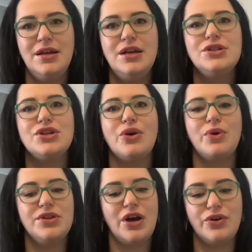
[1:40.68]
So
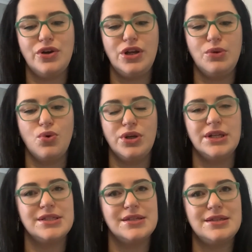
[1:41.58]
with our early
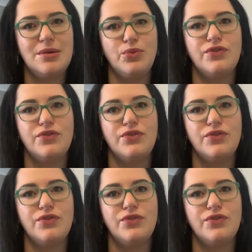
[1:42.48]
warning system,